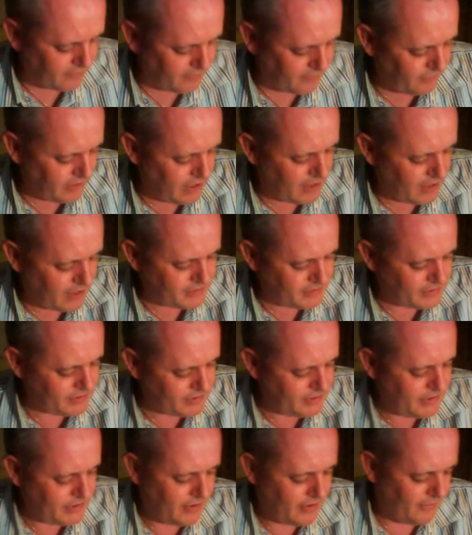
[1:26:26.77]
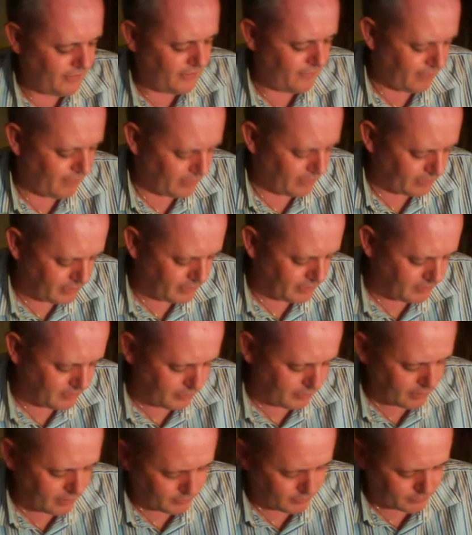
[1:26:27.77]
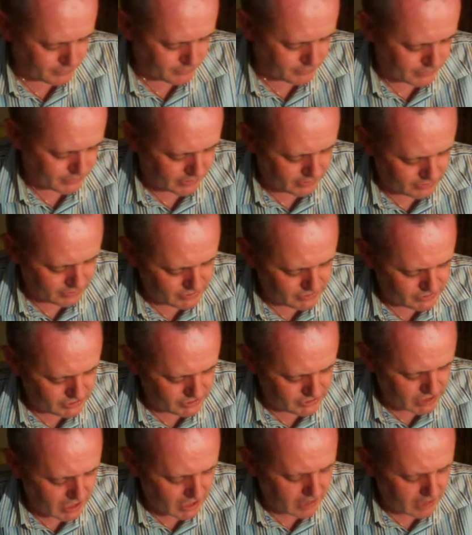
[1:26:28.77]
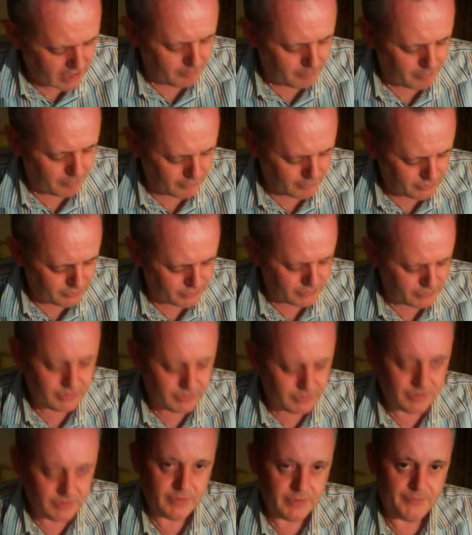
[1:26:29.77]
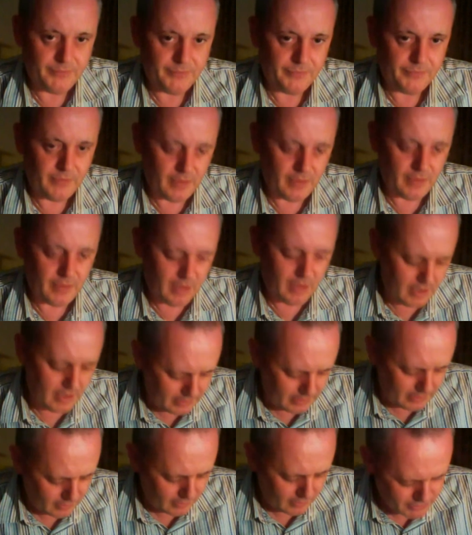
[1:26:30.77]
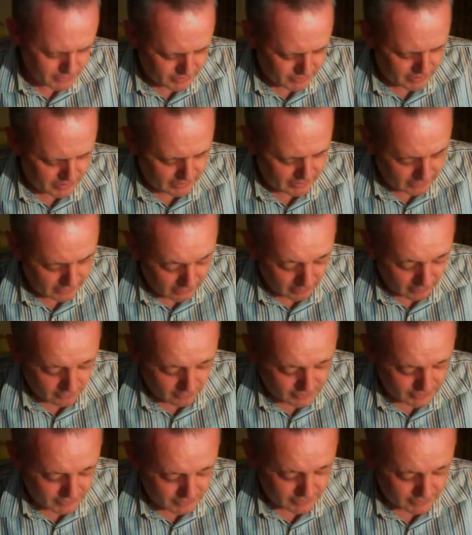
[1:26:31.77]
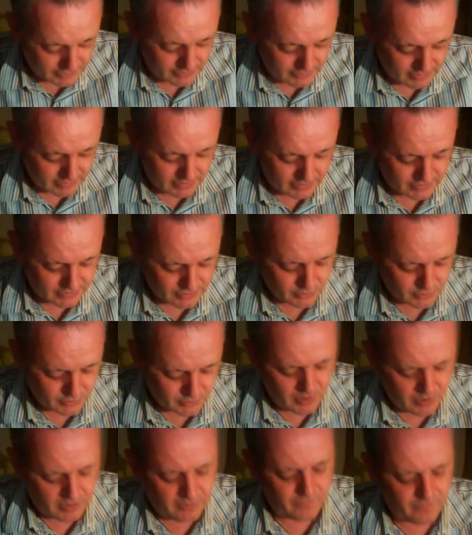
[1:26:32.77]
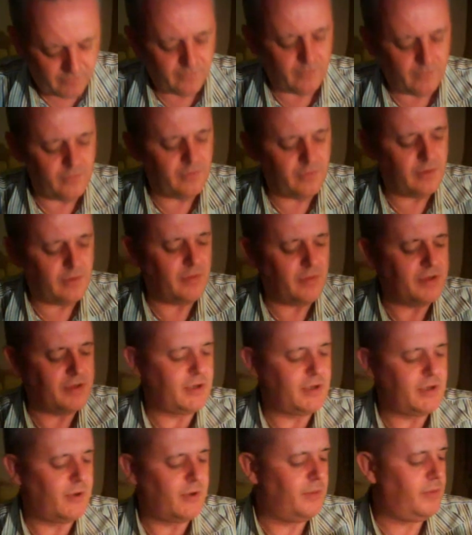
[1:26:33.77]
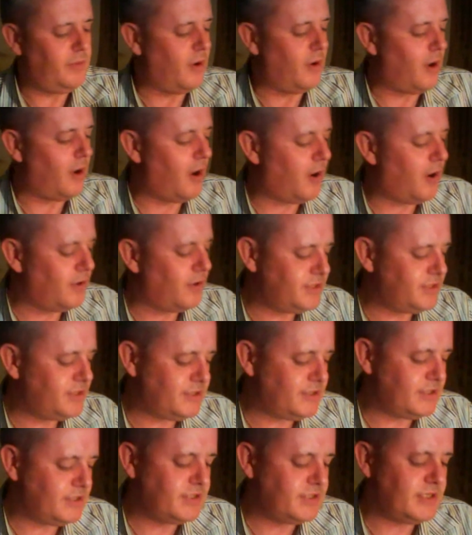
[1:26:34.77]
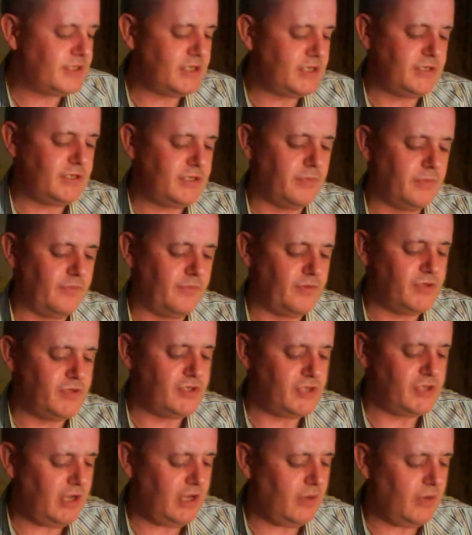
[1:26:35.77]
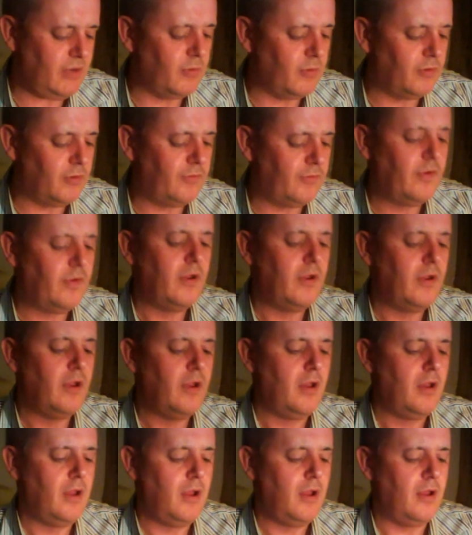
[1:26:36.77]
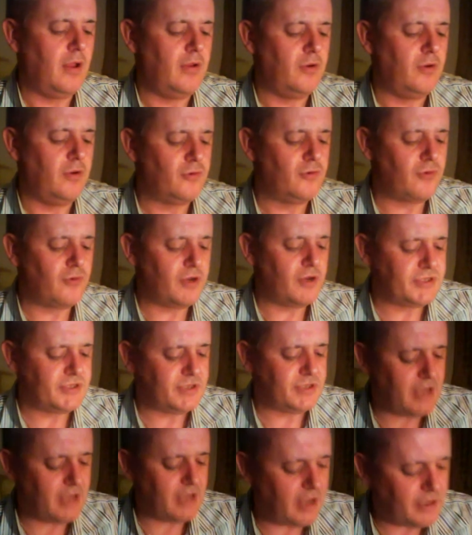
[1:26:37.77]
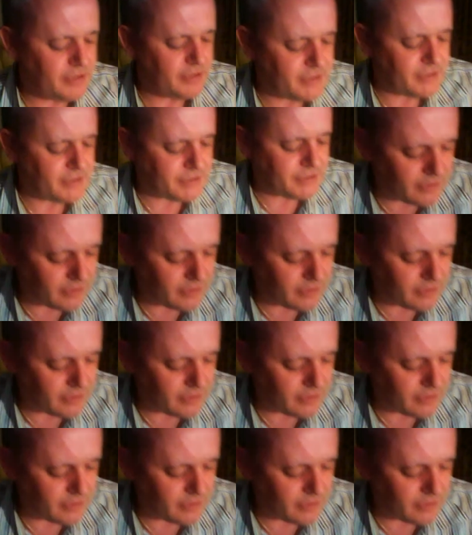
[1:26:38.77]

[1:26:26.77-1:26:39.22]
kits, falcon plumes and jack boots, inclotted was where you flung them that time. Your heart is the system of the she-wolf, and your crested head is in the